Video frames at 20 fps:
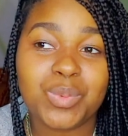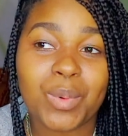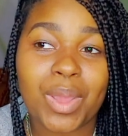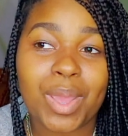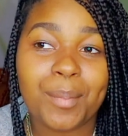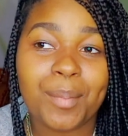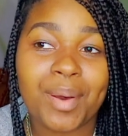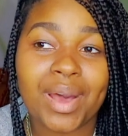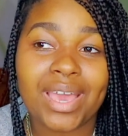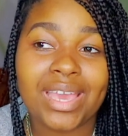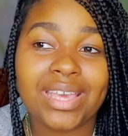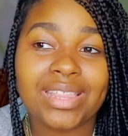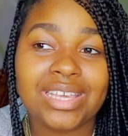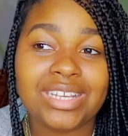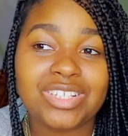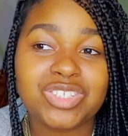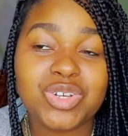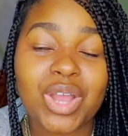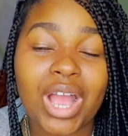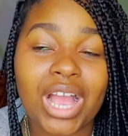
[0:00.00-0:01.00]
whereby
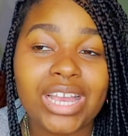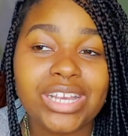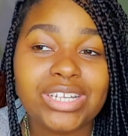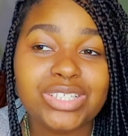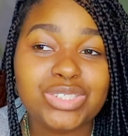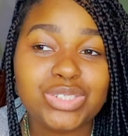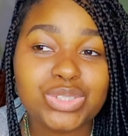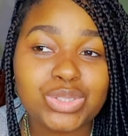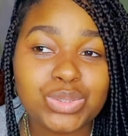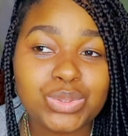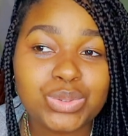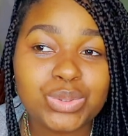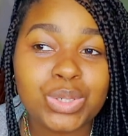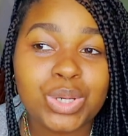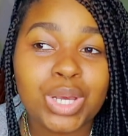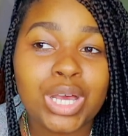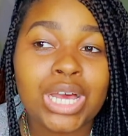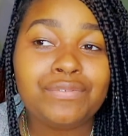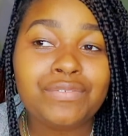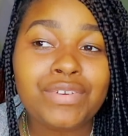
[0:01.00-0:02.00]
they try
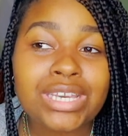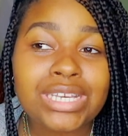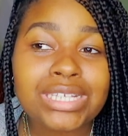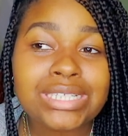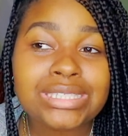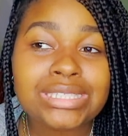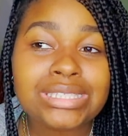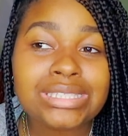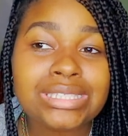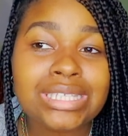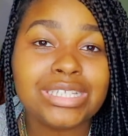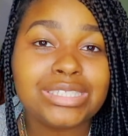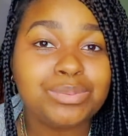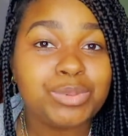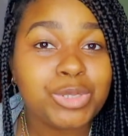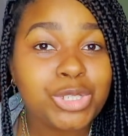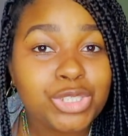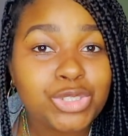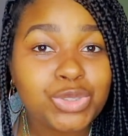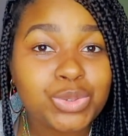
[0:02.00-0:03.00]
to fix the
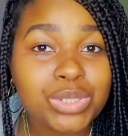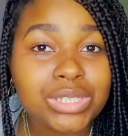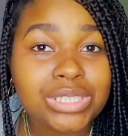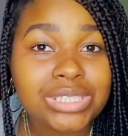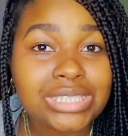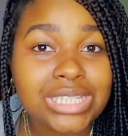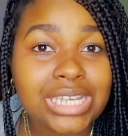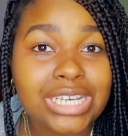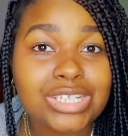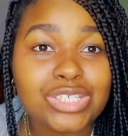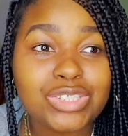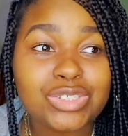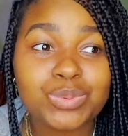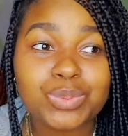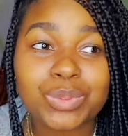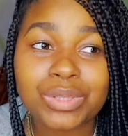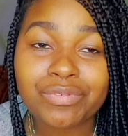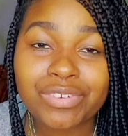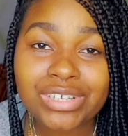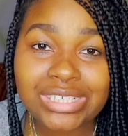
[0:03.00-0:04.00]
spiritual things
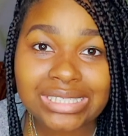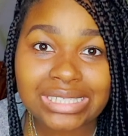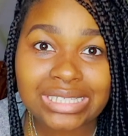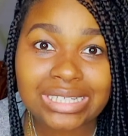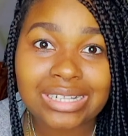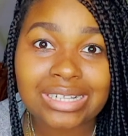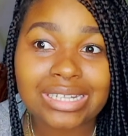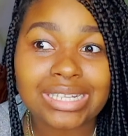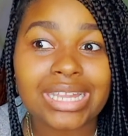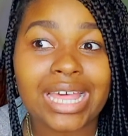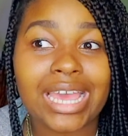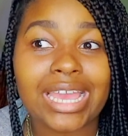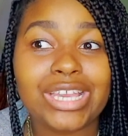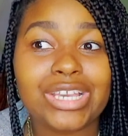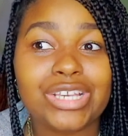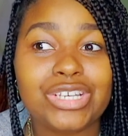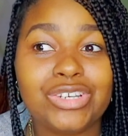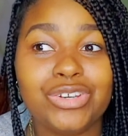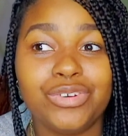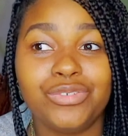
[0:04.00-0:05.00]
with physical,
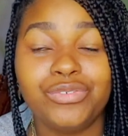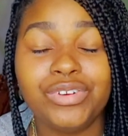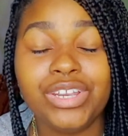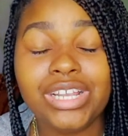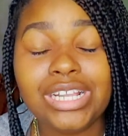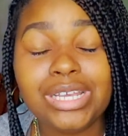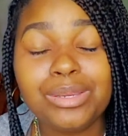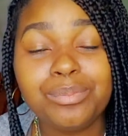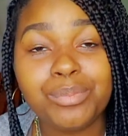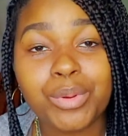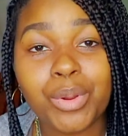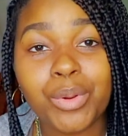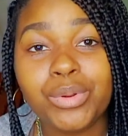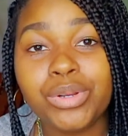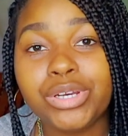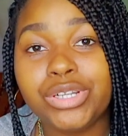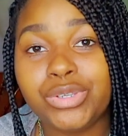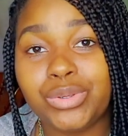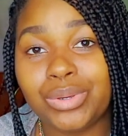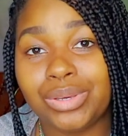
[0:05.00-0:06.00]
like you're feeling
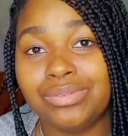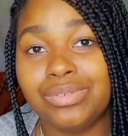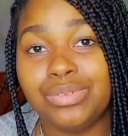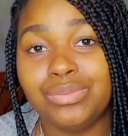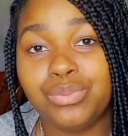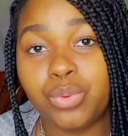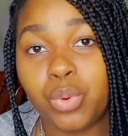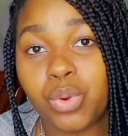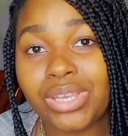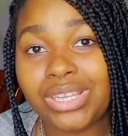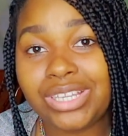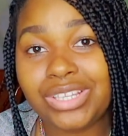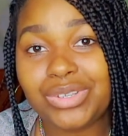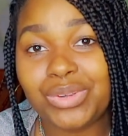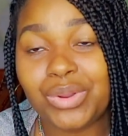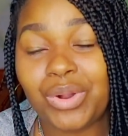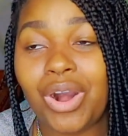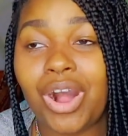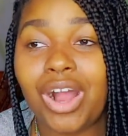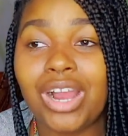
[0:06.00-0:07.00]
broken, you have a void in
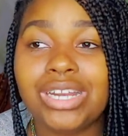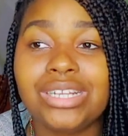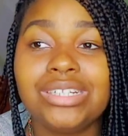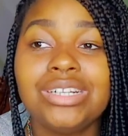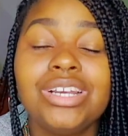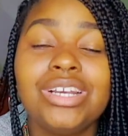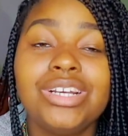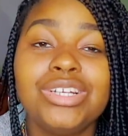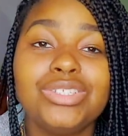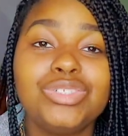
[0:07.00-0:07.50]
your heart,